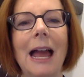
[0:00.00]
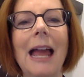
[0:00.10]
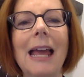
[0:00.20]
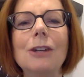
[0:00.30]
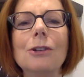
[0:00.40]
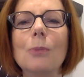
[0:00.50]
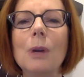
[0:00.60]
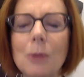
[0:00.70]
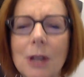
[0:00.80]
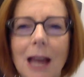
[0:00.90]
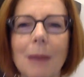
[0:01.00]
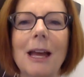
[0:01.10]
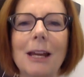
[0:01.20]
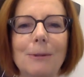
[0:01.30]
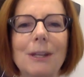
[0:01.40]
And when we come
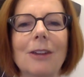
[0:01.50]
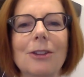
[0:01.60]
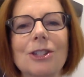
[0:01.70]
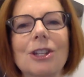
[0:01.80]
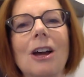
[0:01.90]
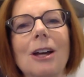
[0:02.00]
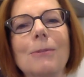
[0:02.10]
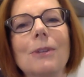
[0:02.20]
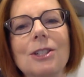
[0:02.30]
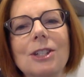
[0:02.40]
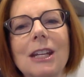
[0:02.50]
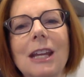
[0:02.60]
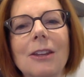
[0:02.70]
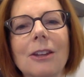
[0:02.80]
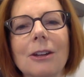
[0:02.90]
out of the other side of this
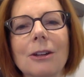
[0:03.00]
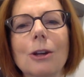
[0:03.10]
together,